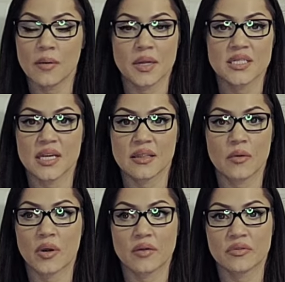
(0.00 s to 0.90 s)
I'm not saying they
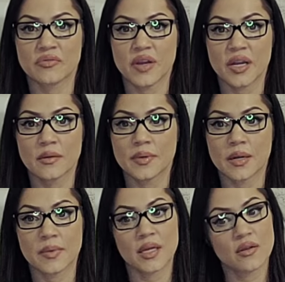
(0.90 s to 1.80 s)
want to have an affair, but I
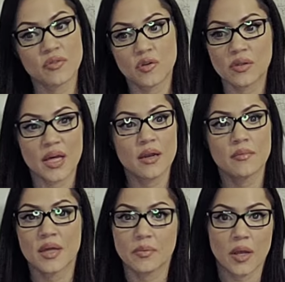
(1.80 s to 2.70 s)
mean, if you'd let them,
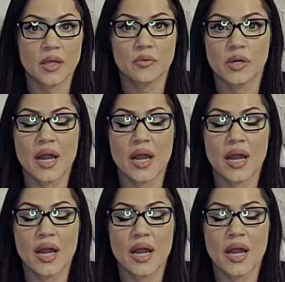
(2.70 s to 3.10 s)
they probably would.